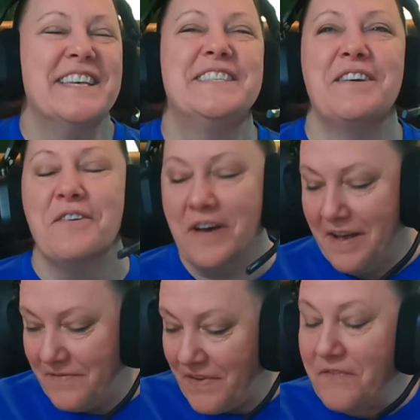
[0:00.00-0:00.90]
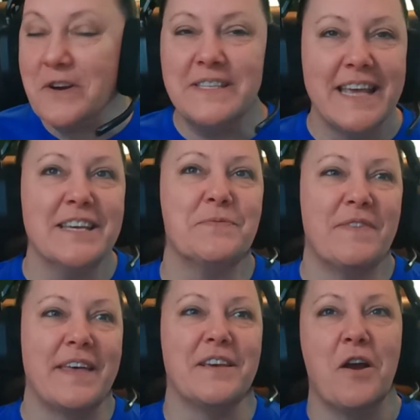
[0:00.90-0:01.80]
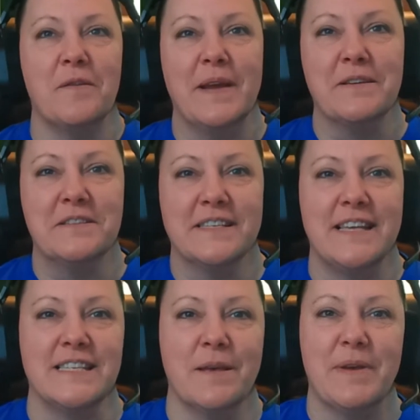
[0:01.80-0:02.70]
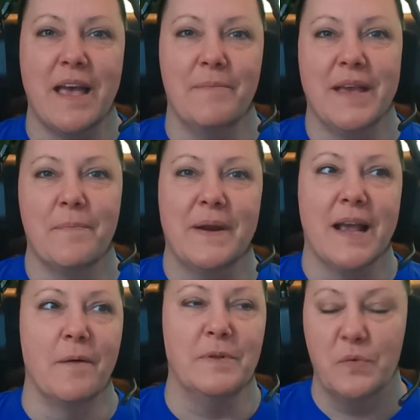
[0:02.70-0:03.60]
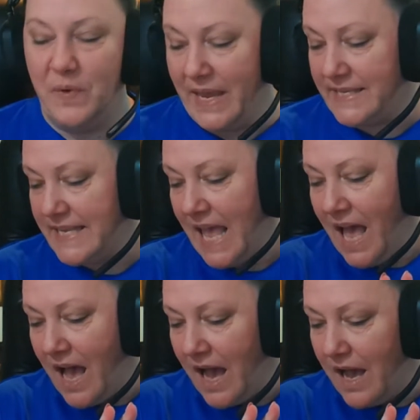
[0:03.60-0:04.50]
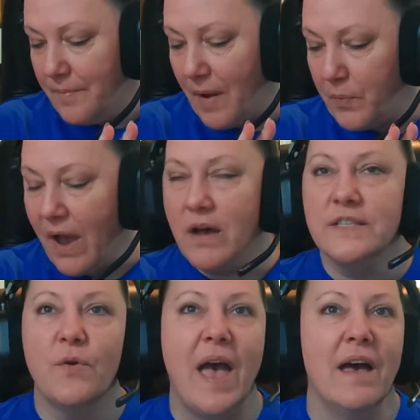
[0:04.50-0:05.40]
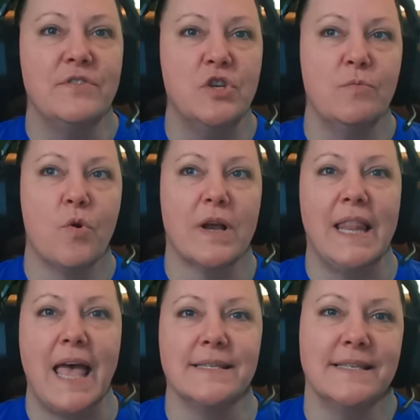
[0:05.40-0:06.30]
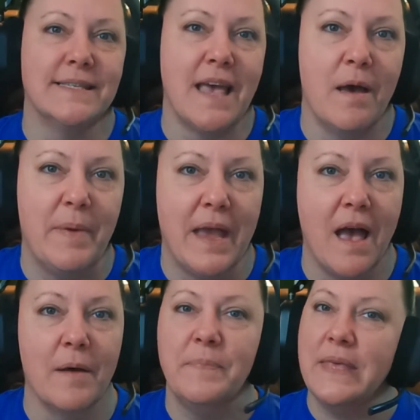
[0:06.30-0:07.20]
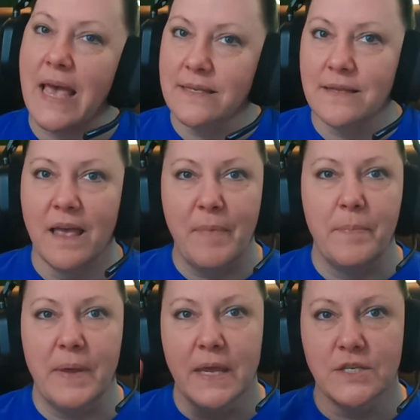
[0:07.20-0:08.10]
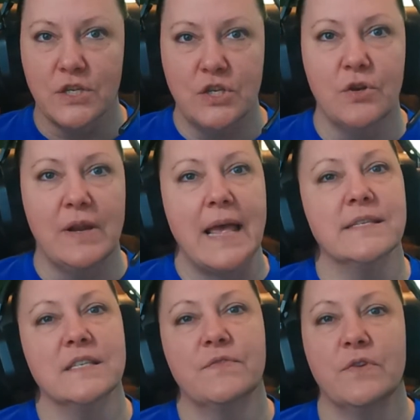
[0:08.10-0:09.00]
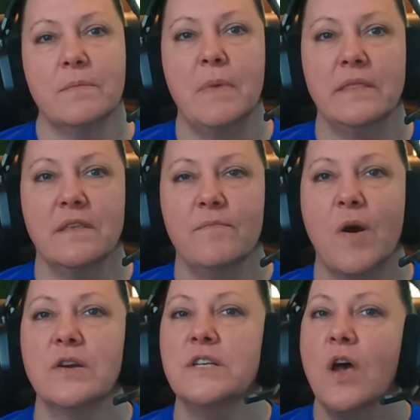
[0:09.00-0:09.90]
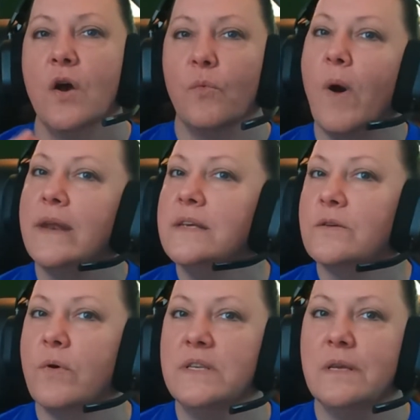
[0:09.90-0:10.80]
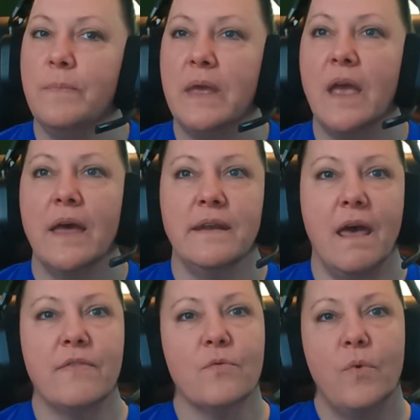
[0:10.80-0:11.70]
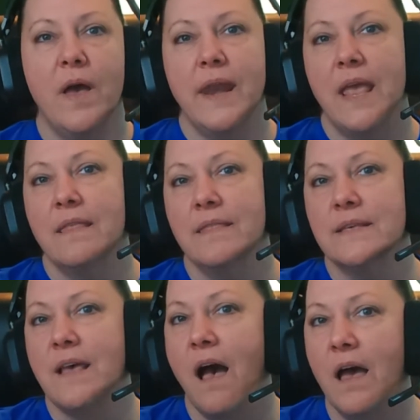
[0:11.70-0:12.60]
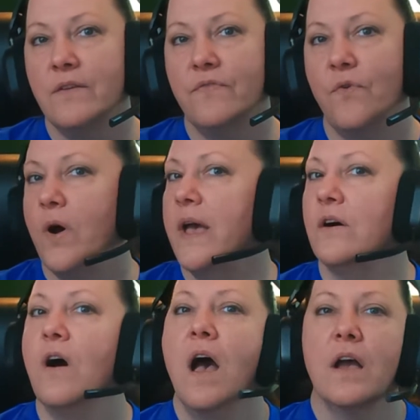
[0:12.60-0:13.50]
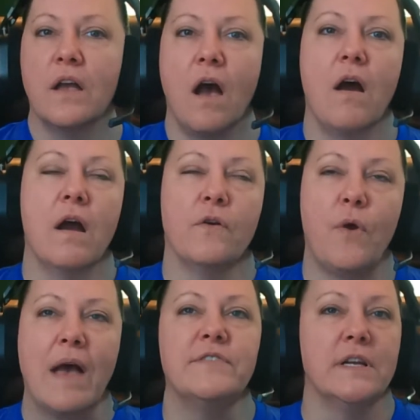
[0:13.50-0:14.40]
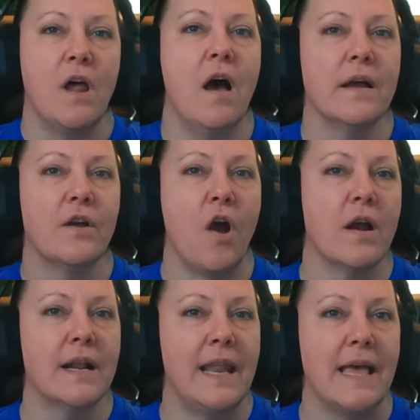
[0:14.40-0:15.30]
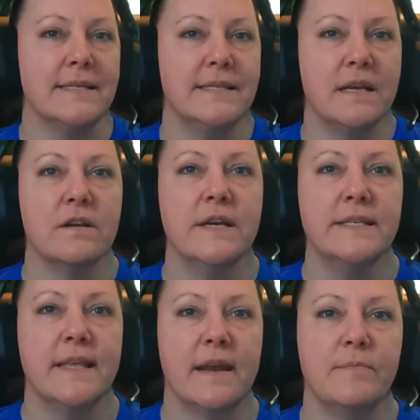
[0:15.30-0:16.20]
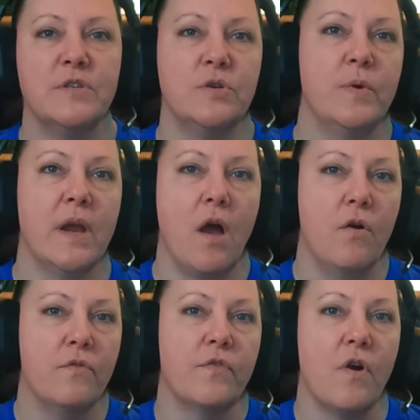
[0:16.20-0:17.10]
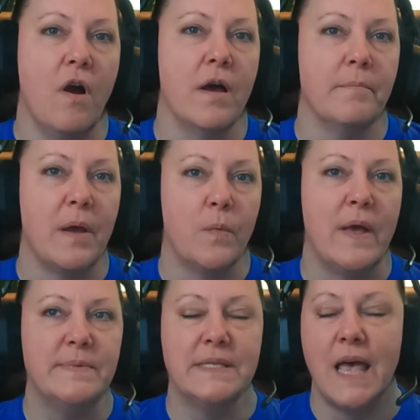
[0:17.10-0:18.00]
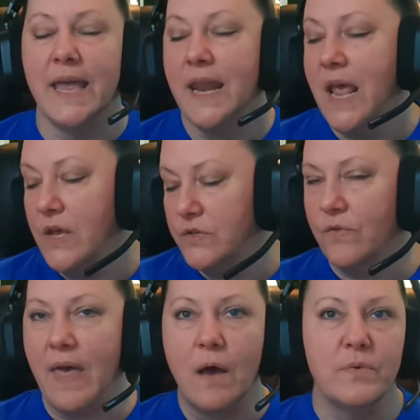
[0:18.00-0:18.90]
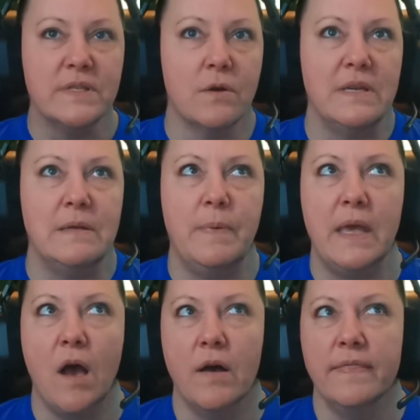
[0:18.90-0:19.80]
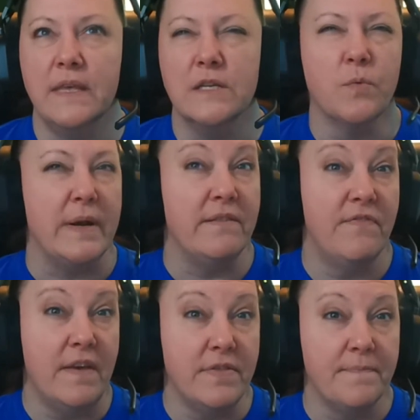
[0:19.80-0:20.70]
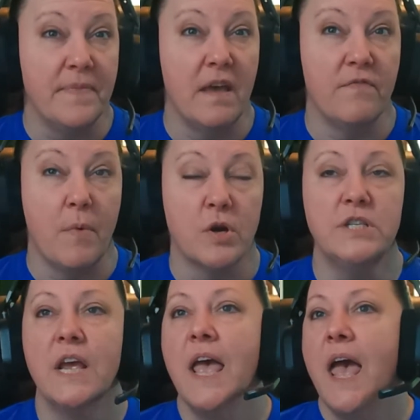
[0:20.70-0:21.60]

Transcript: So the first thing is we've got the Card Maker Success Summit coming up in a couple of weeks. We also have 2 more classes coming up. Yes, I'm upping it to 2 classes for the month of March. One is going to be another one in this hot foil craft along card class series that I'm doing over on my website. So that one's going to be on the 25th of March.